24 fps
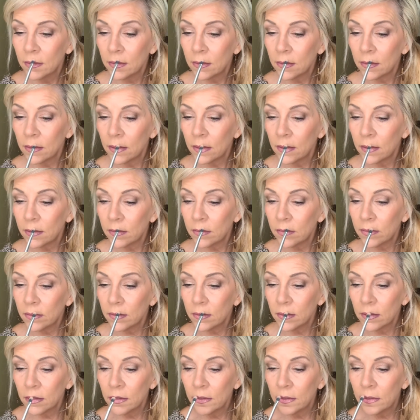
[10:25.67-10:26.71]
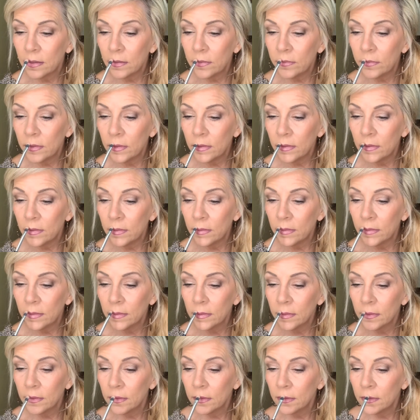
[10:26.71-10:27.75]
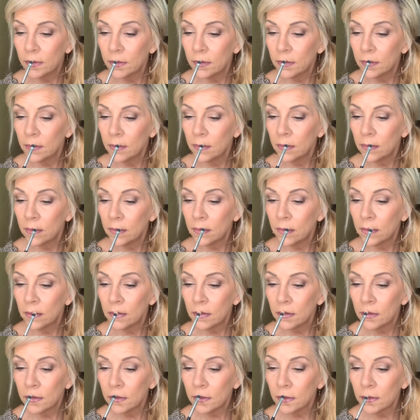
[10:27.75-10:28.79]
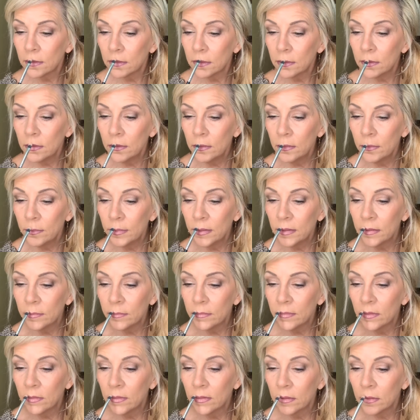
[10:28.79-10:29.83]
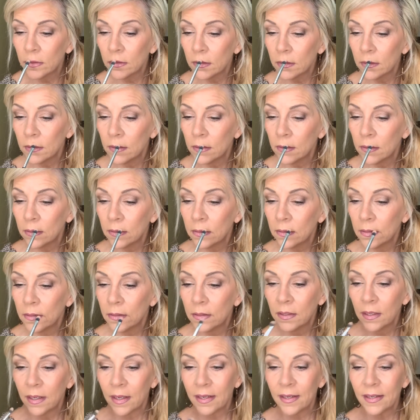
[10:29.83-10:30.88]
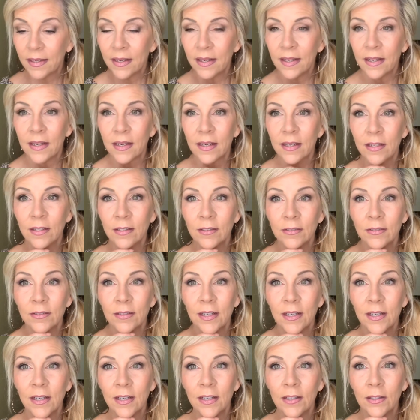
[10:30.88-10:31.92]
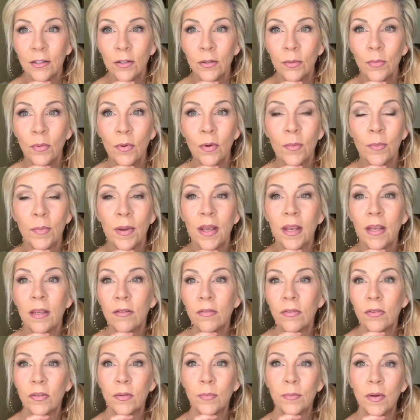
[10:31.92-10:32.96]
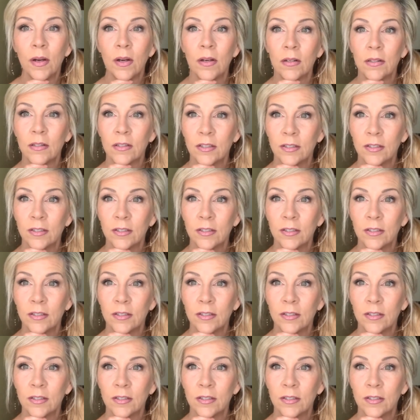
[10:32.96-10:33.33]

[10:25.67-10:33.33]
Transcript: And it's just going to give you a little bit more kick, a little more bang for your buck.